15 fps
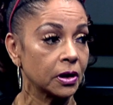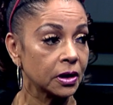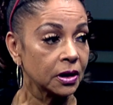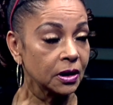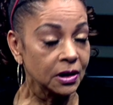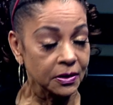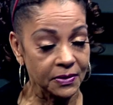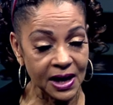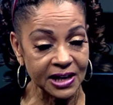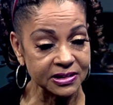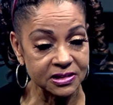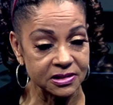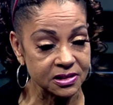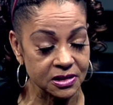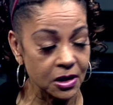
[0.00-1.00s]

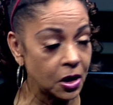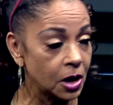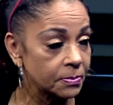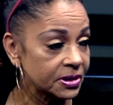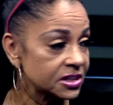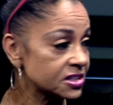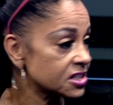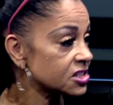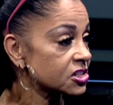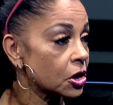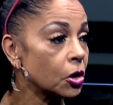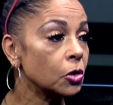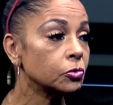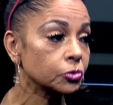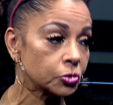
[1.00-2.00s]
That's gone because this is a
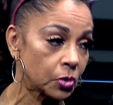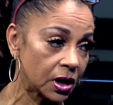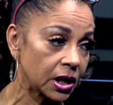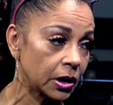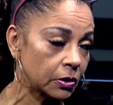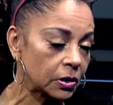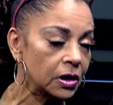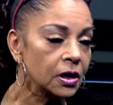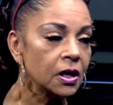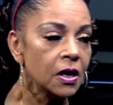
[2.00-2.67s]
whole new era